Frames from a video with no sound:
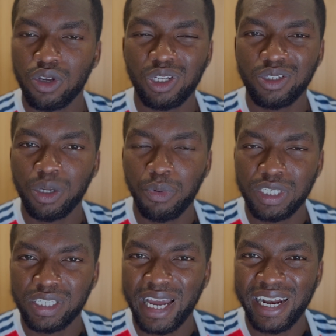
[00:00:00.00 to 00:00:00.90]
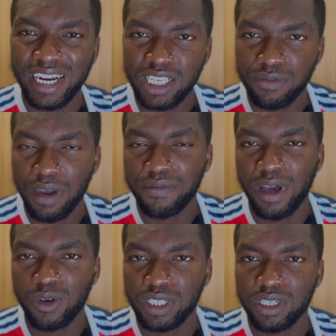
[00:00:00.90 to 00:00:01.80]
to deposit at least
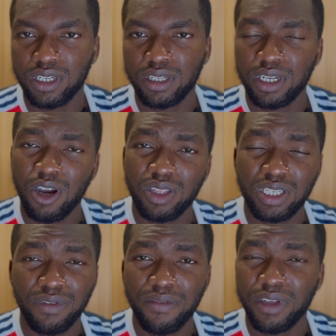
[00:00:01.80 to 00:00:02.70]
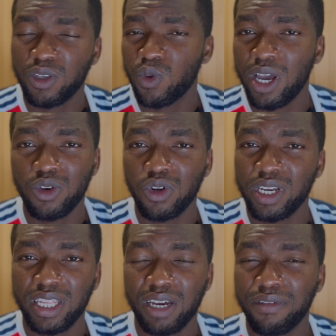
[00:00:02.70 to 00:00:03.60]
5,000. Now, this 5,000, where are you going to
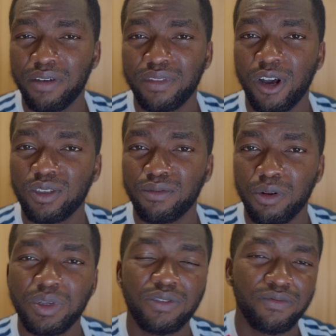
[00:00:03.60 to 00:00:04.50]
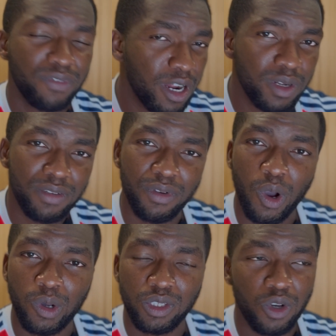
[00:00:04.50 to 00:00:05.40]
get that 5,000 from? It's very
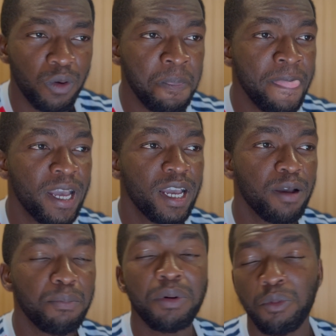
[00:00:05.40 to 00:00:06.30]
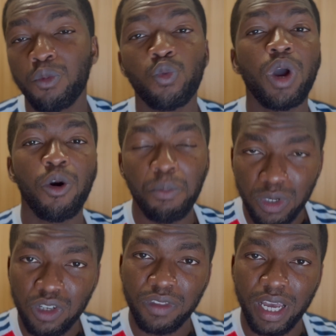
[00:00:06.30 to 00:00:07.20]
difficult. So,
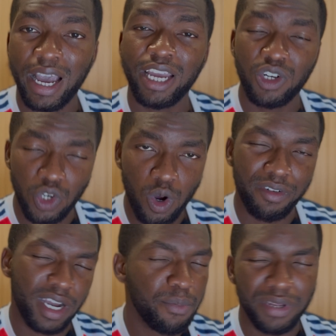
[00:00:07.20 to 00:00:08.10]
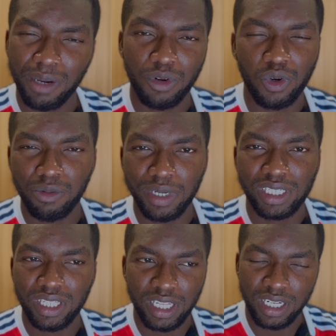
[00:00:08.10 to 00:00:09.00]
I know of a company, I'm not going to
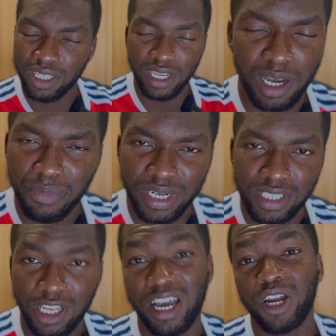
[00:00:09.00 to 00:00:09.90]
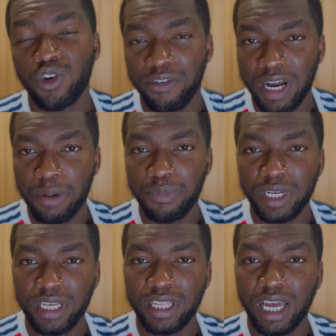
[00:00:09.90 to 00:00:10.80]
mention the company's name. I know of a
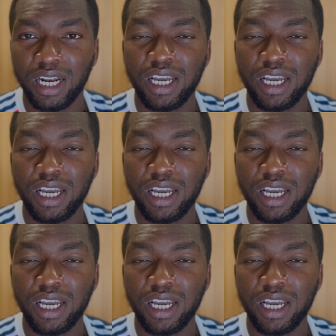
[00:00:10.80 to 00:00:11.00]
company that